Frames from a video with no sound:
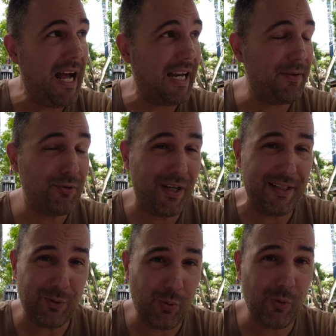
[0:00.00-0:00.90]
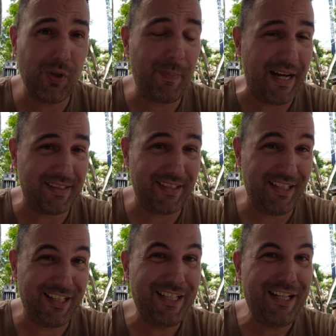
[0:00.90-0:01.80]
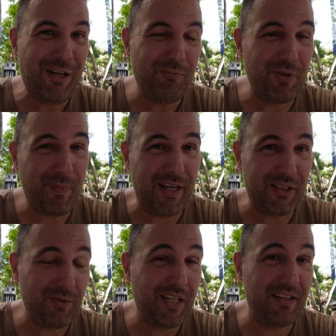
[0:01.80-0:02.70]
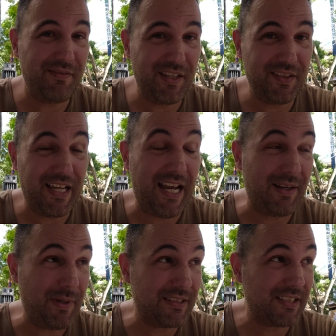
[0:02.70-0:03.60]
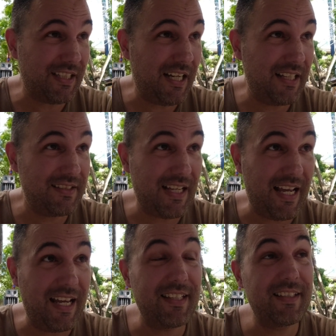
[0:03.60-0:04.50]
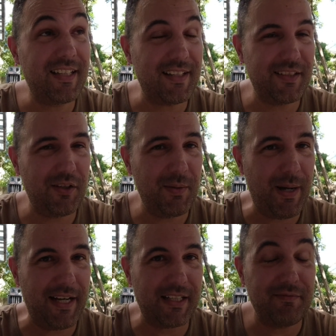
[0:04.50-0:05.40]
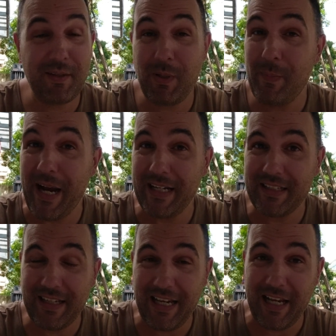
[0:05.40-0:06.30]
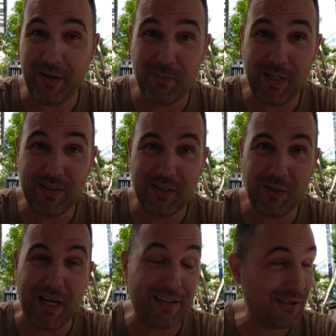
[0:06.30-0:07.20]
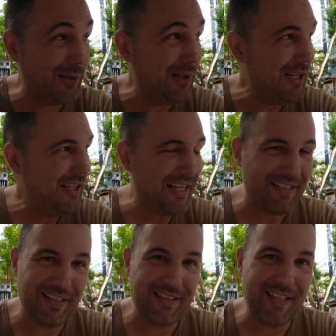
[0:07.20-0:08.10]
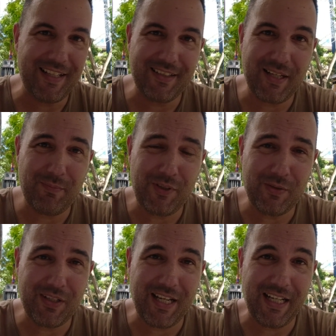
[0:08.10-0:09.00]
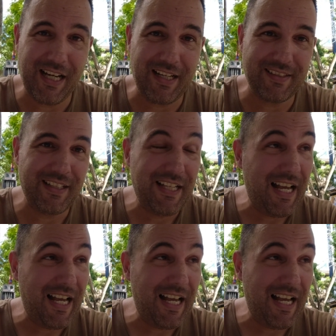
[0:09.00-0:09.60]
and I've tried all the banks here with my UK Visa and MasterCards, and that's the only bank, VP Bank, that allows me to do that. So that's an insider tip for you today, guys.